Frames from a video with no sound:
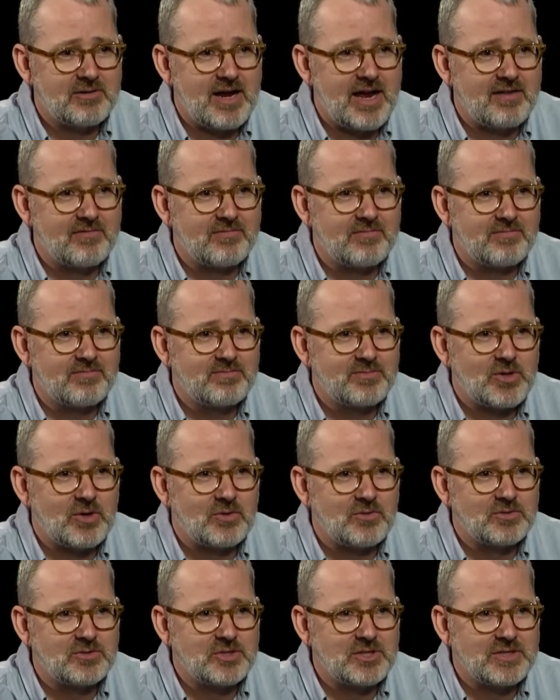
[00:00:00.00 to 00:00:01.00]
I've
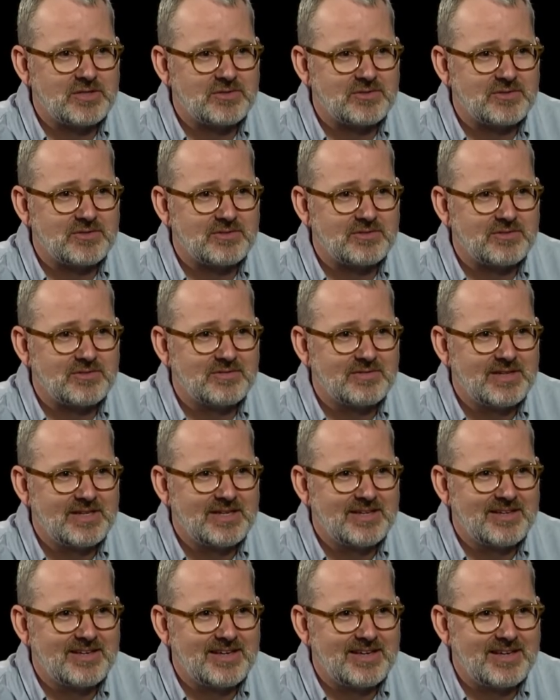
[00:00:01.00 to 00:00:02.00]
told she's
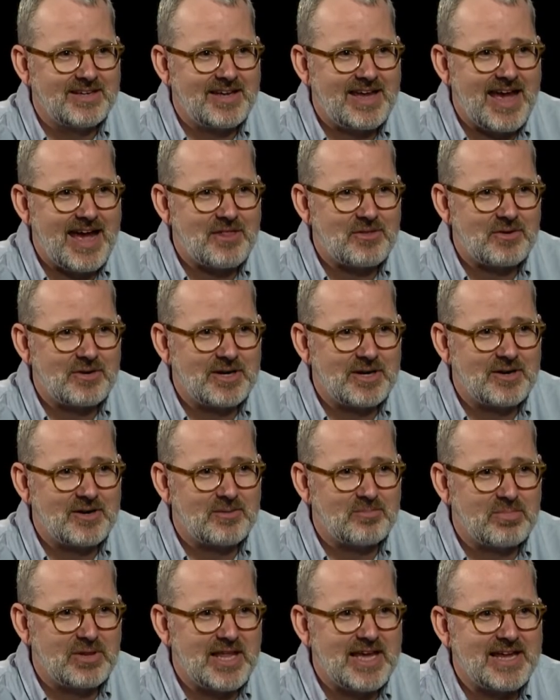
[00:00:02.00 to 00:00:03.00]
gathering her
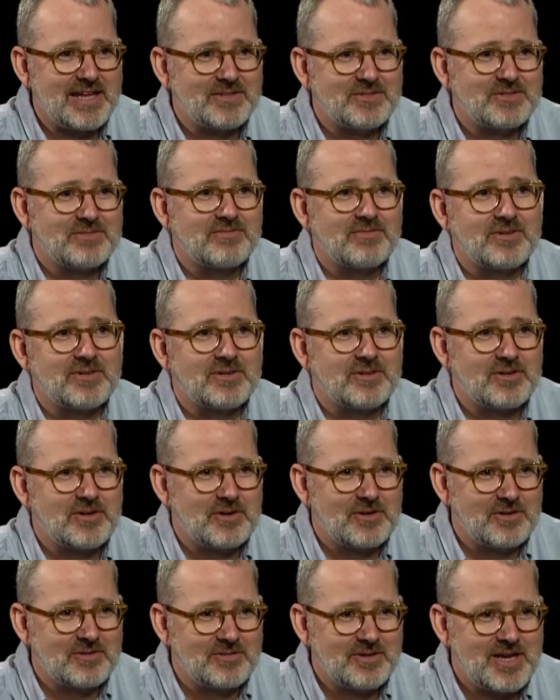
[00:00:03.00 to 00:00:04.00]
plans for
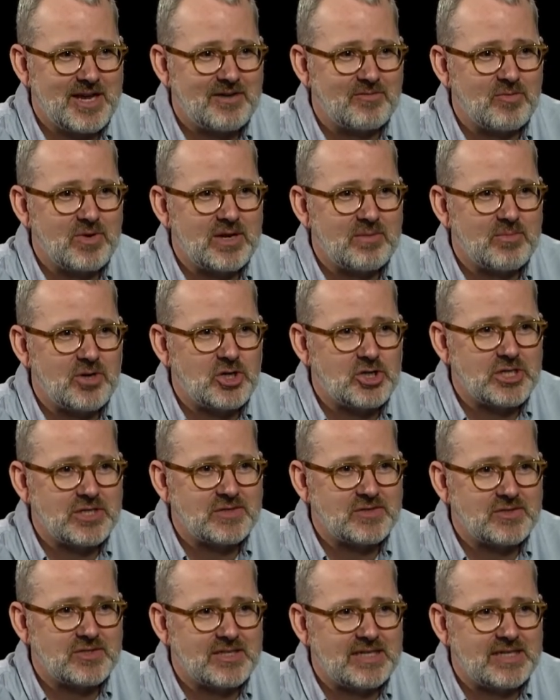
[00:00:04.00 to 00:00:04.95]
her kind of reemergence.